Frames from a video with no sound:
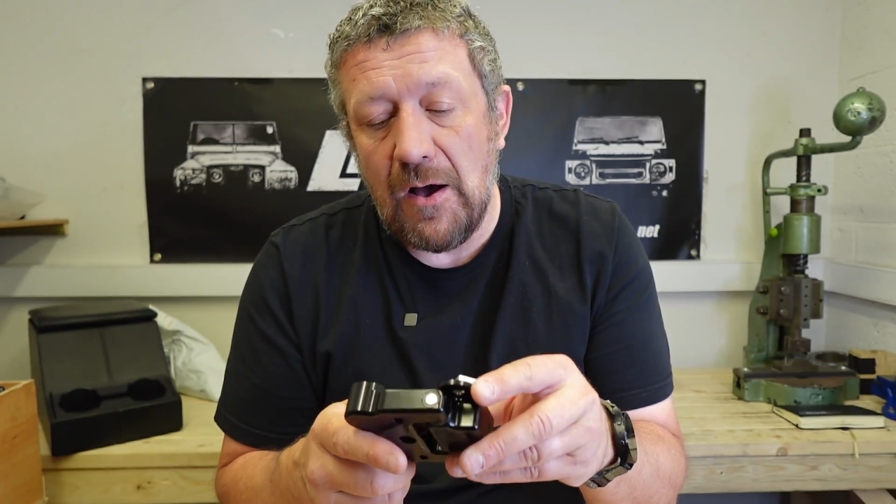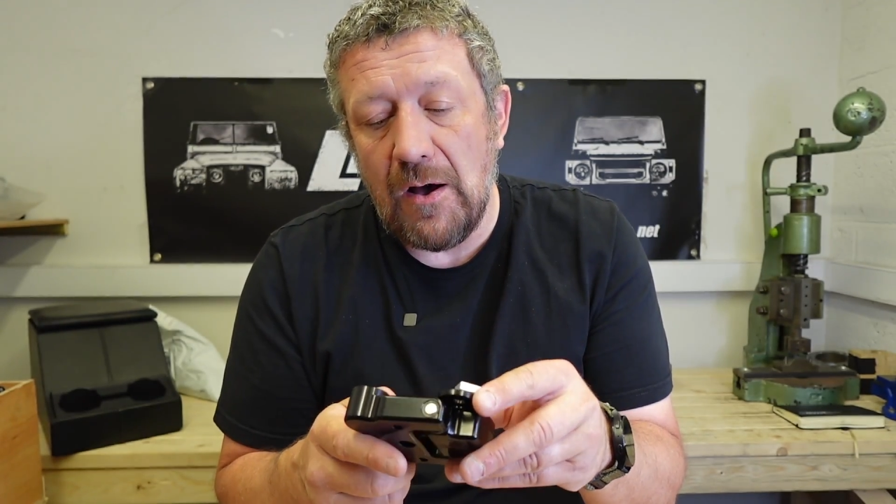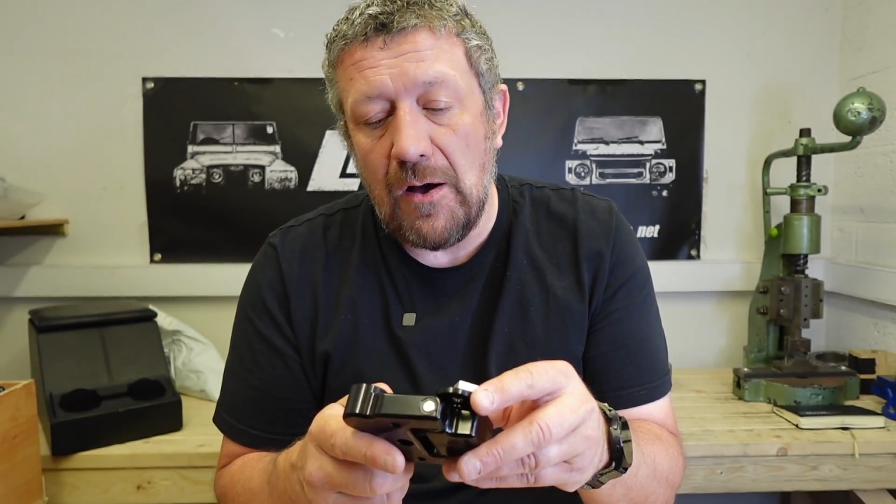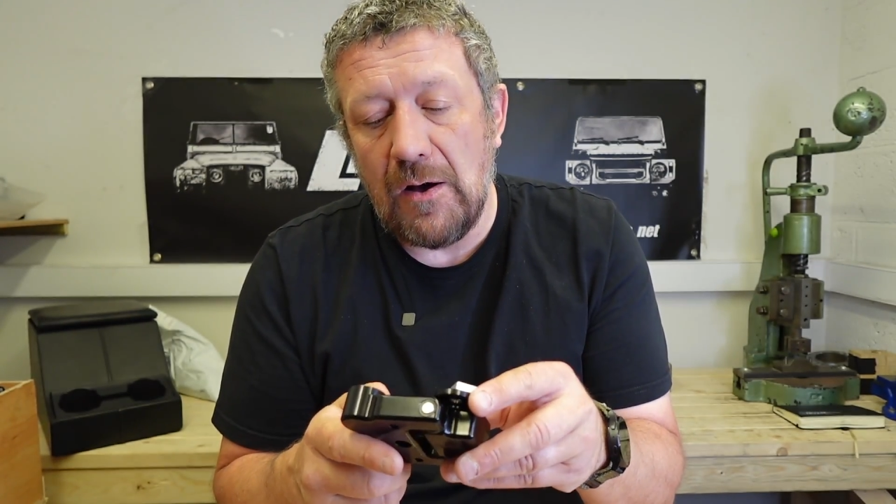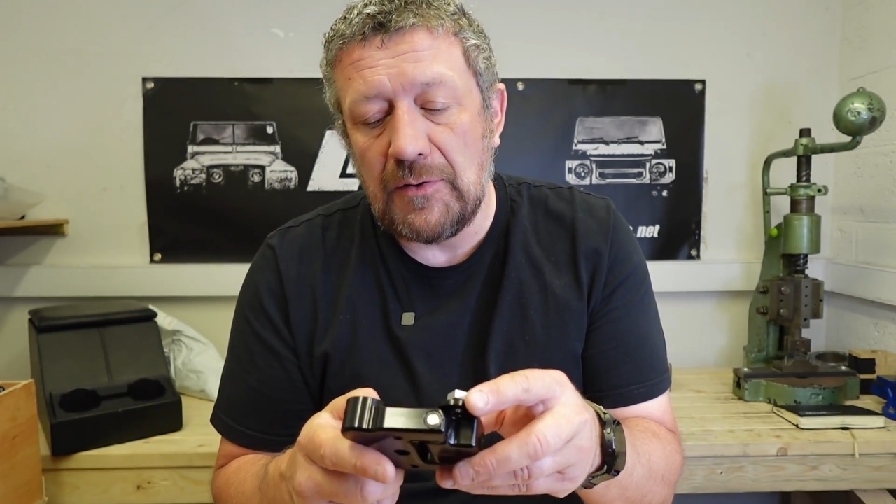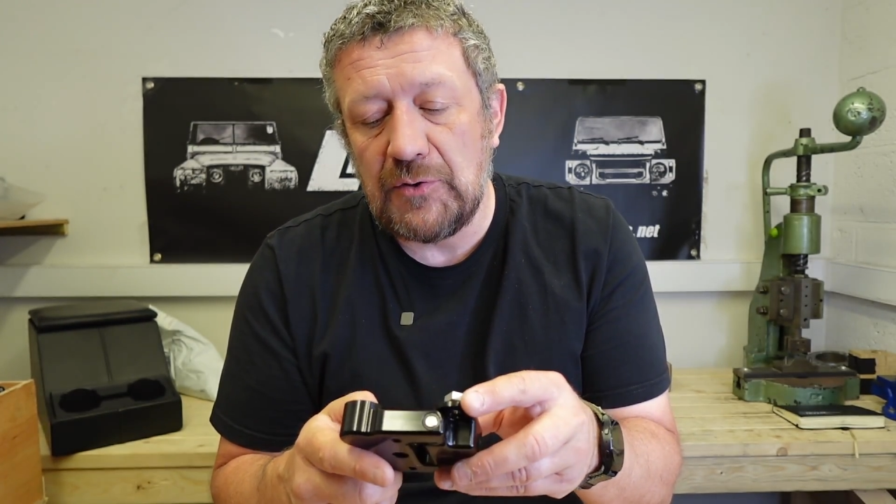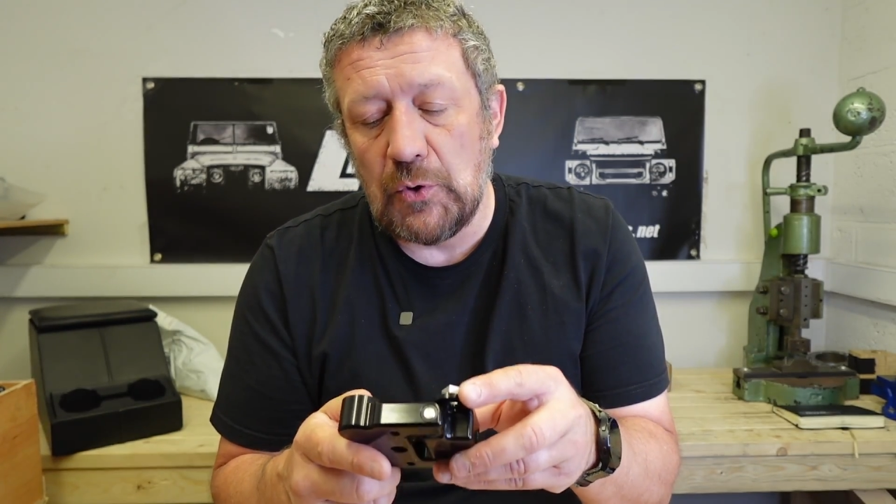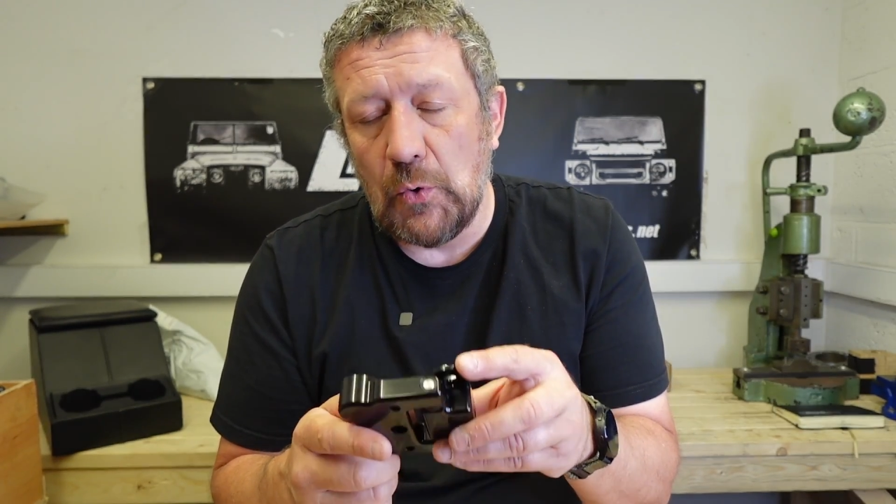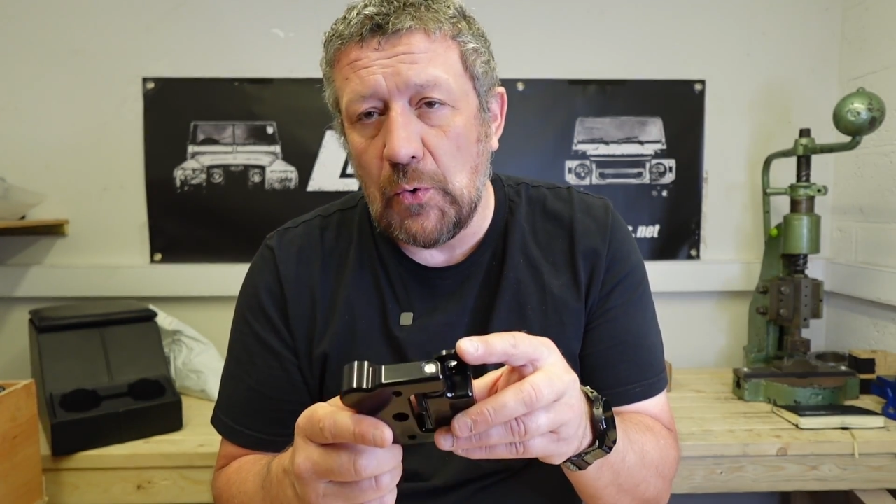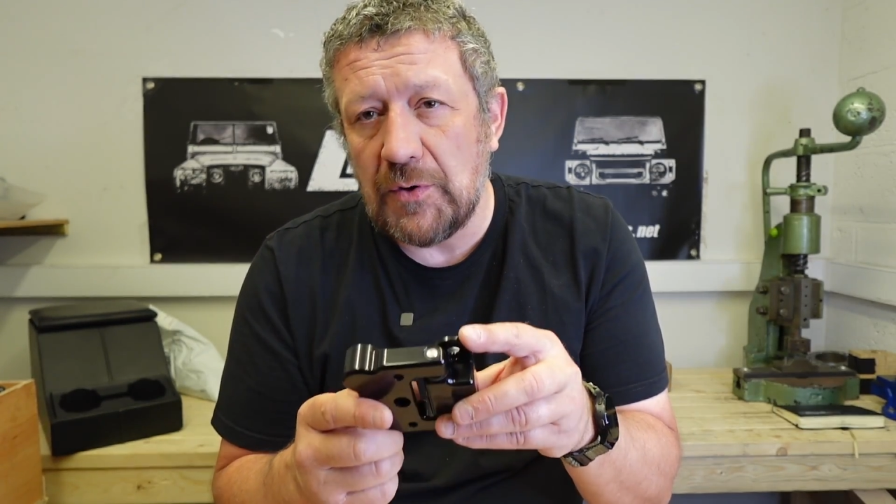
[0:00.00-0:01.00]
are
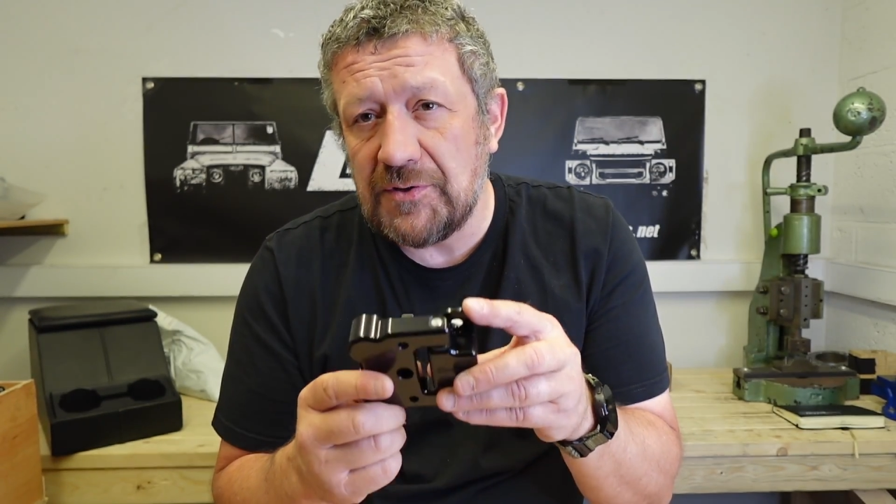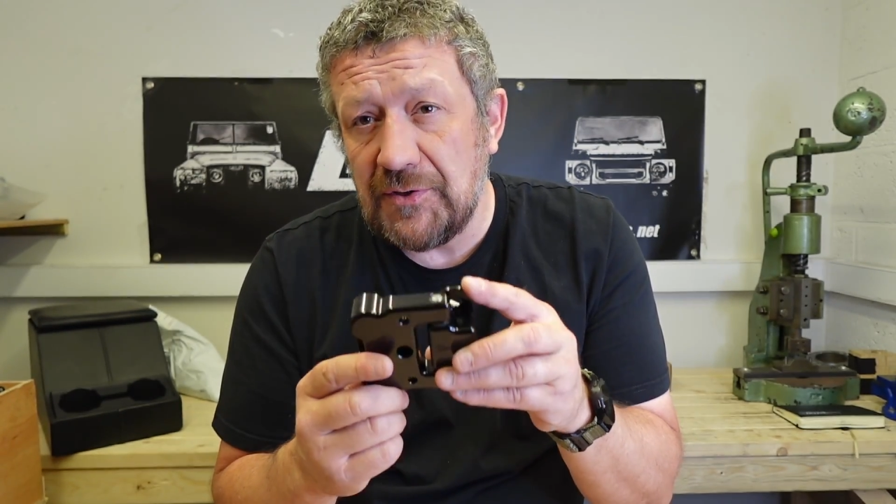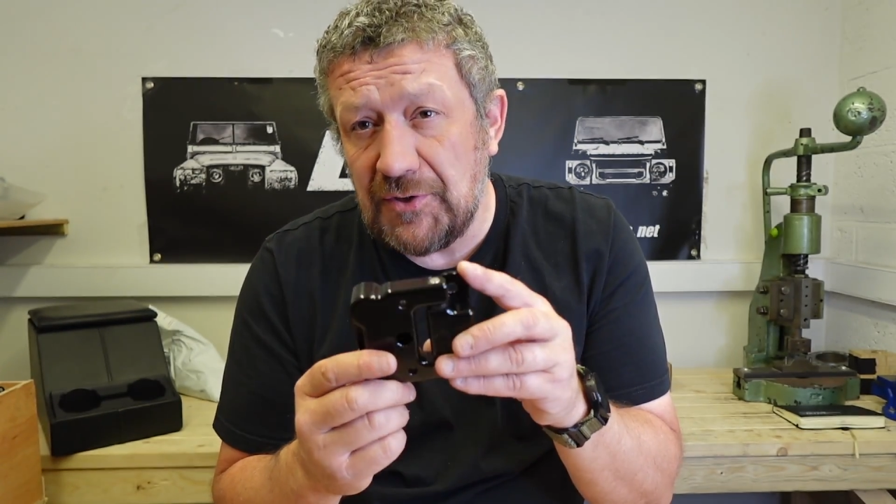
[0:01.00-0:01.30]
Torx